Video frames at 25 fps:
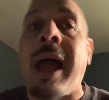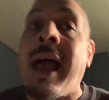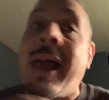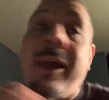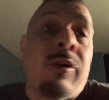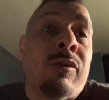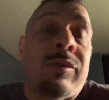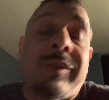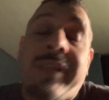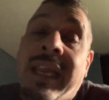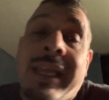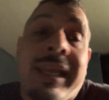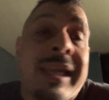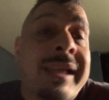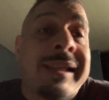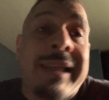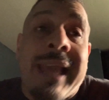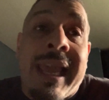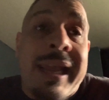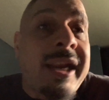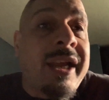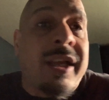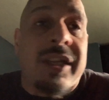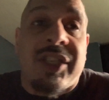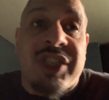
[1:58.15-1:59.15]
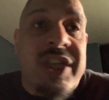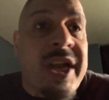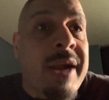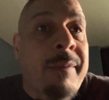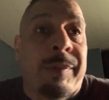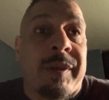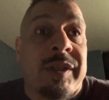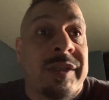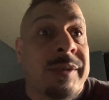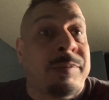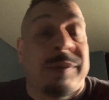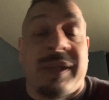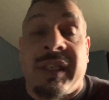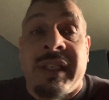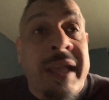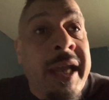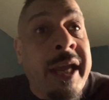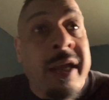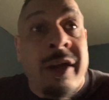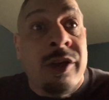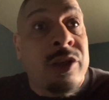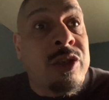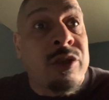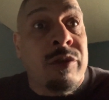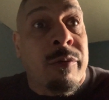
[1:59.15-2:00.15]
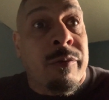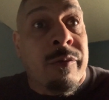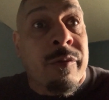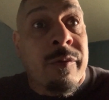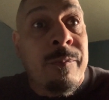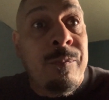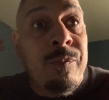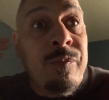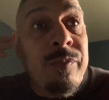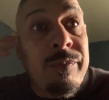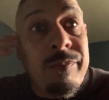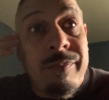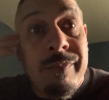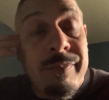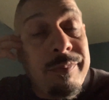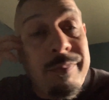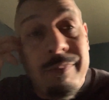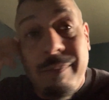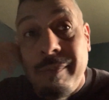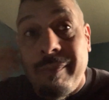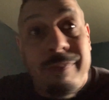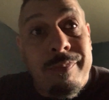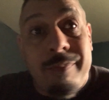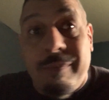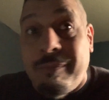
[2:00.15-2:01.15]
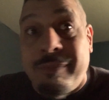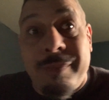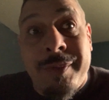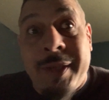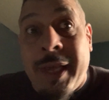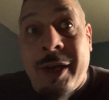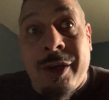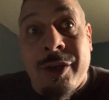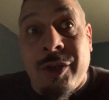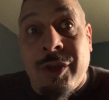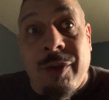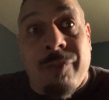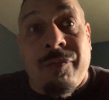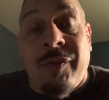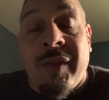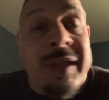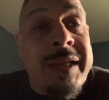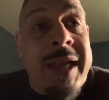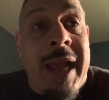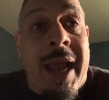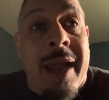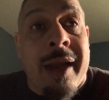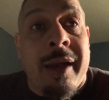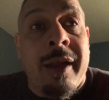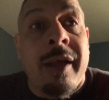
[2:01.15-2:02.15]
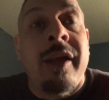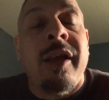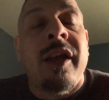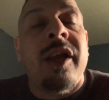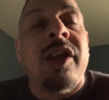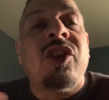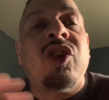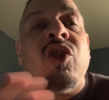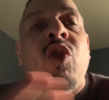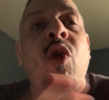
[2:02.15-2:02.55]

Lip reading: I don't think he's getting a championship, to tell you the truth. Tell the truth, he's not. He's